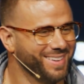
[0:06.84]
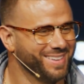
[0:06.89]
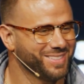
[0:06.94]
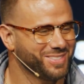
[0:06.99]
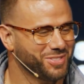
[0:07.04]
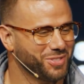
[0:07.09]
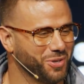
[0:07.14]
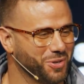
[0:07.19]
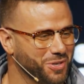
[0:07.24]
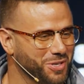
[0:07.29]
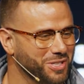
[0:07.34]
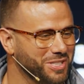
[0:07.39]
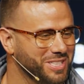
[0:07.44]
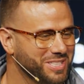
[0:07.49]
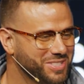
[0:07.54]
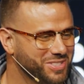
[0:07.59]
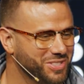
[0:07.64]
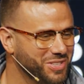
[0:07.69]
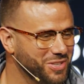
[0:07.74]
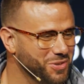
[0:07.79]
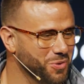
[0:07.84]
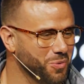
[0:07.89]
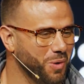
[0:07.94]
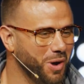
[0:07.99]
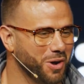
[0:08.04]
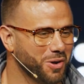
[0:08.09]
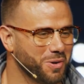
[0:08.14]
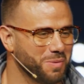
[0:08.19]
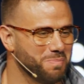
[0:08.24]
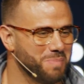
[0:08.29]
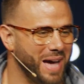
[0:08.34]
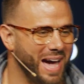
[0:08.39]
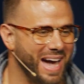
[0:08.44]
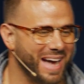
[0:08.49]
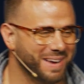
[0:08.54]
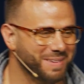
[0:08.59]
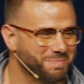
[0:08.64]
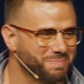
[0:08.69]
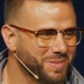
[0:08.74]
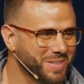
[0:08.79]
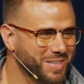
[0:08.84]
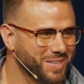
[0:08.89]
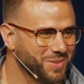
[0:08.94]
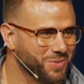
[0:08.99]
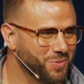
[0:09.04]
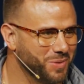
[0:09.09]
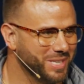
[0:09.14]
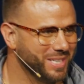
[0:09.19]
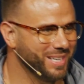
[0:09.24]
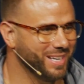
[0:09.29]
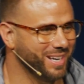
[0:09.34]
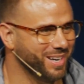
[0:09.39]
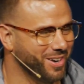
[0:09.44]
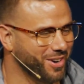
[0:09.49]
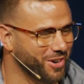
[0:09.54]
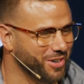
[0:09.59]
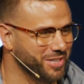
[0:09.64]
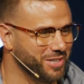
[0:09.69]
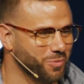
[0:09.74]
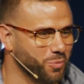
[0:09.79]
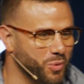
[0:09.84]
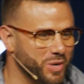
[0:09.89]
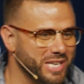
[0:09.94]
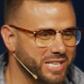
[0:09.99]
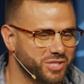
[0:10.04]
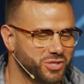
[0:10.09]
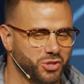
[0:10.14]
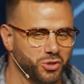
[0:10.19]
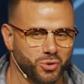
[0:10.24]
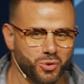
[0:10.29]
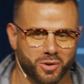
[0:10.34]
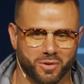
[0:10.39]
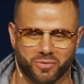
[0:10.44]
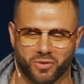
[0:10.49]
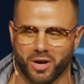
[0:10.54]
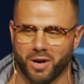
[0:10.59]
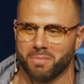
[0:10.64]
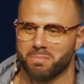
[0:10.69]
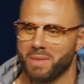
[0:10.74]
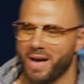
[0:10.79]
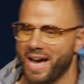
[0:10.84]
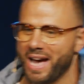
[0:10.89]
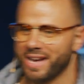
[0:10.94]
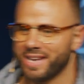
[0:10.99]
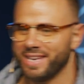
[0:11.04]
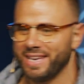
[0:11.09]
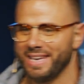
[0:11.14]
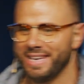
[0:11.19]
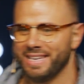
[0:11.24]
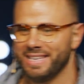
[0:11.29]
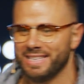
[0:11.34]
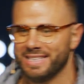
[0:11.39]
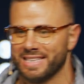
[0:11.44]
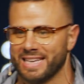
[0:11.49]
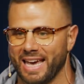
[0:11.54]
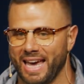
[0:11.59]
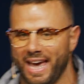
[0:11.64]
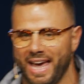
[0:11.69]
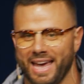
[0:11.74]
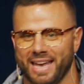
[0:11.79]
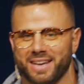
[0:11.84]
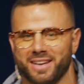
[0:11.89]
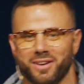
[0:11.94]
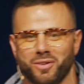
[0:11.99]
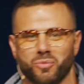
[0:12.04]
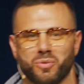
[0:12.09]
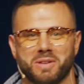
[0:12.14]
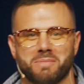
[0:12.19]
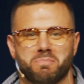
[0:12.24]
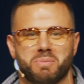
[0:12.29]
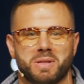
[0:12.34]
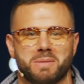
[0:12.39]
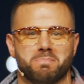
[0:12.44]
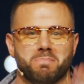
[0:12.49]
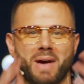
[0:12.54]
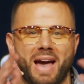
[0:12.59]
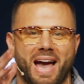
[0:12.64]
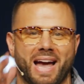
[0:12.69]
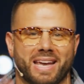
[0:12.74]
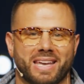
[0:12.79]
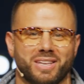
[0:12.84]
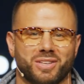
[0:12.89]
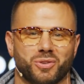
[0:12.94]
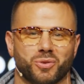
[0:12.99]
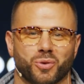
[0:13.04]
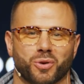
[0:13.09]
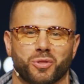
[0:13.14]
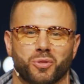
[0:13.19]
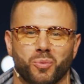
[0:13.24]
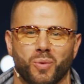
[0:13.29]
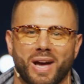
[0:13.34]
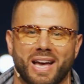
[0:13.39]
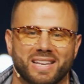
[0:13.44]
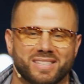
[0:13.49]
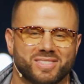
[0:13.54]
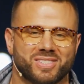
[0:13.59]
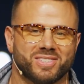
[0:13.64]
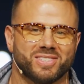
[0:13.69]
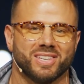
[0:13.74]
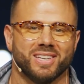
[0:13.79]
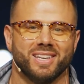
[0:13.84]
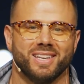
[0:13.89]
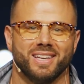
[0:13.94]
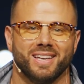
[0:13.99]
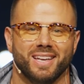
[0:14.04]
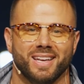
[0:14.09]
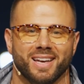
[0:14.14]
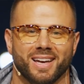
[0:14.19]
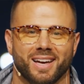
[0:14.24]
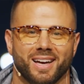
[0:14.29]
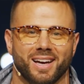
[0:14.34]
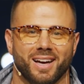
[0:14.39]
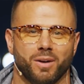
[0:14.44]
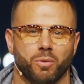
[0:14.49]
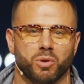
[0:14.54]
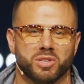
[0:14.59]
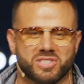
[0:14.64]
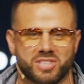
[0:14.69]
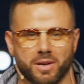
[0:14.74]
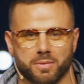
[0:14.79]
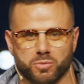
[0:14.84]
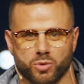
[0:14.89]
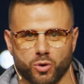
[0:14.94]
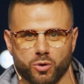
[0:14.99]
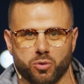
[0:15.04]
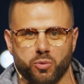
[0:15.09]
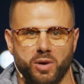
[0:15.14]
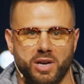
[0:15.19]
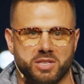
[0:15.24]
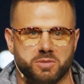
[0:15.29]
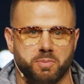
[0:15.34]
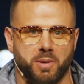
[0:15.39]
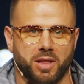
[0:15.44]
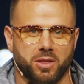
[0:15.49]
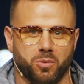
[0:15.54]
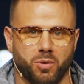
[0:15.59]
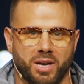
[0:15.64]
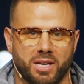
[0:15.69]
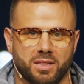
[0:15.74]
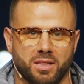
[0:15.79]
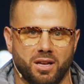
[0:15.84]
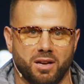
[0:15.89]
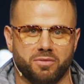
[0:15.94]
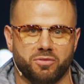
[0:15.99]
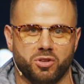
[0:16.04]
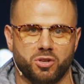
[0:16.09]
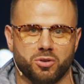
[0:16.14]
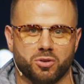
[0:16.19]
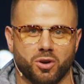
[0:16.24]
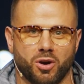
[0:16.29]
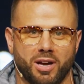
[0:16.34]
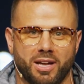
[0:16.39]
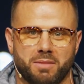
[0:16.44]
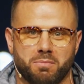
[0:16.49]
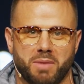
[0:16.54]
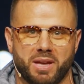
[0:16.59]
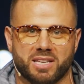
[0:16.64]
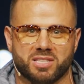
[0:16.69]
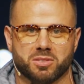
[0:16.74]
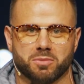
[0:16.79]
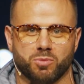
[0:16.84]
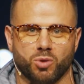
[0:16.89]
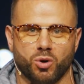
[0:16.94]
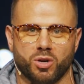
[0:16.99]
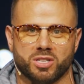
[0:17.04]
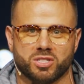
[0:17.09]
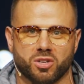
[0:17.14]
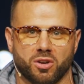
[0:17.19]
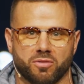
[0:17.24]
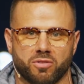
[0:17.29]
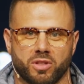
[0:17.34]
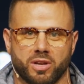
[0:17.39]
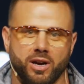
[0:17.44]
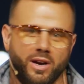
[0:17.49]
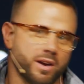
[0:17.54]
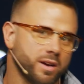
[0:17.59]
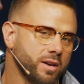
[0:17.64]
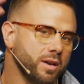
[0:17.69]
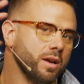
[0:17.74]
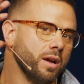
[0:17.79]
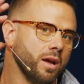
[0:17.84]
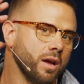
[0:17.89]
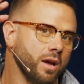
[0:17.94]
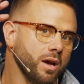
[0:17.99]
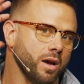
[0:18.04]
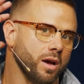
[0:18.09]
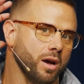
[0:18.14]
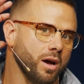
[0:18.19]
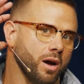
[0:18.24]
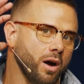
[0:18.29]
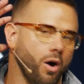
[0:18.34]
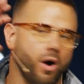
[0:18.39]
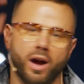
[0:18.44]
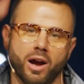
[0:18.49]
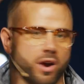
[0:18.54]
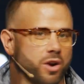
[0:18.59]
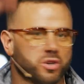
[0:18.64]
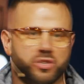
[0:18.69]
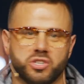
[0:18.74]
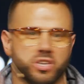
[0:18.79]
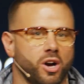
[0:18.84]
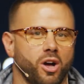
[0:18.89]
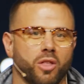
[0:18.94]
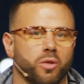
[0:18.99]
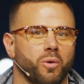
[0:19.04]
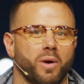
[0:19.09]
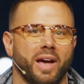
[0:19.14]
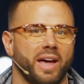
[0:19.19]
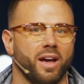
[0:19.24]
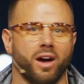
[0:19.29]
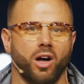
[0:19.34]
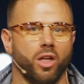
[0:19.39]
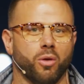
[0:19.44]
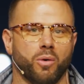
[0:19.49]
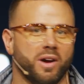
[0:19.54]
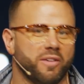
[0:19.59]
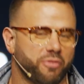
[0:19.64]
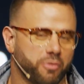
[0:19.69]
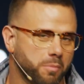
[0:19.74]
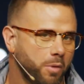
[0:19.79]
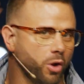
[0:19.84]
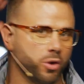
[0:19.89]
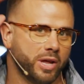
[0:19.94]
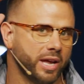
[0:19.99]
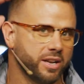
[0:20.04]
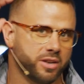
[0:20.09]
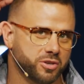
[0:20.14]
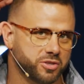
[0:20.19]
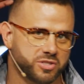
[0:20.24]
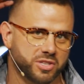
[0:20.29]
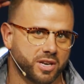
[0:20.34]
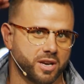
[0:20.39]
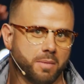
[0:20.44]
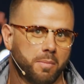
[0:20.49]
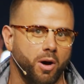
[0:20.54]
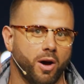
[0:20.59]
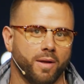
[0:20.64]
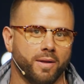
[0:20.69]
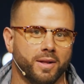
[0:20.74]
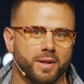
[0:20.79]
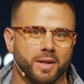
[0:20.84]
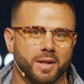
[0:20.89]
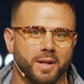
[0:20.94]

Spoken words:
So good to see you. Welcome back. We are in week 2 of Comeback in Gehenna. We've been back in Northwest. What's up, Northwest, by the way? Love you. Go ahead and make some noise over there. Oh, I heard you all the way from Old Henderson. Come on.